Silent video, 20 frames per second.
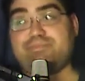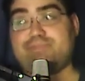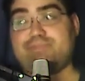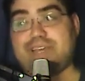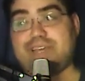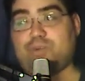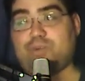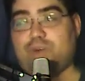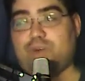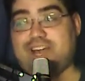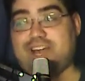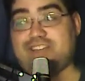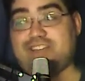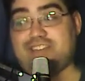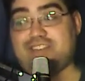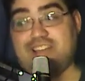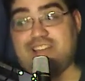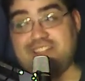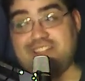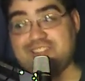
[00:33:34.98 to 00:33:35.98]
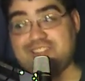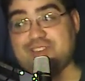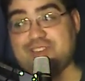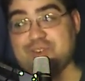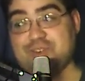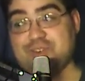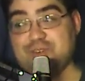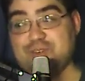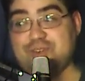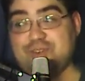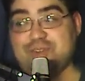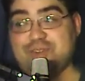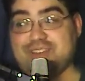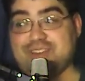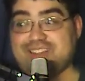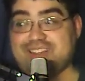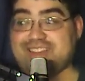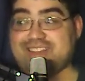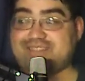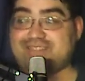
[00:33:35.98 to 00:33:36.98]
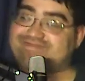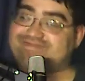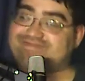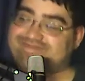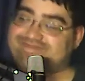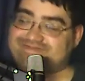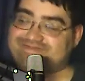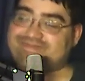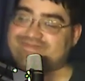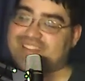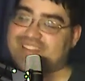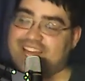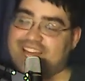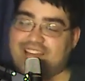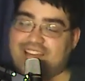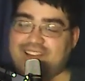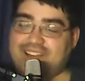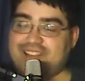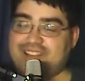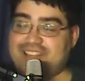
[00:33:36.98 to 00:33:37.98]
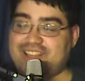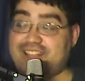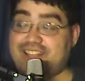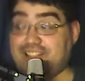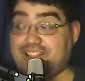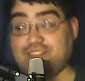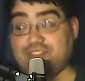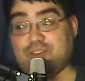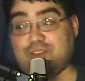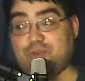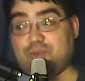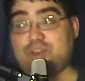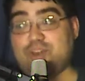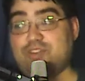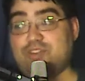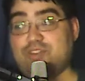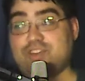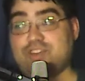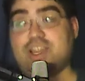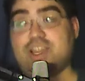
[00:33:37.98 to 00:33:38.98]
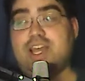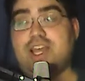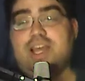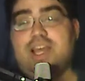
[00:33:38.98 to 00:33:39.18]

quiet solitude. Uh, that, that, that's a good question.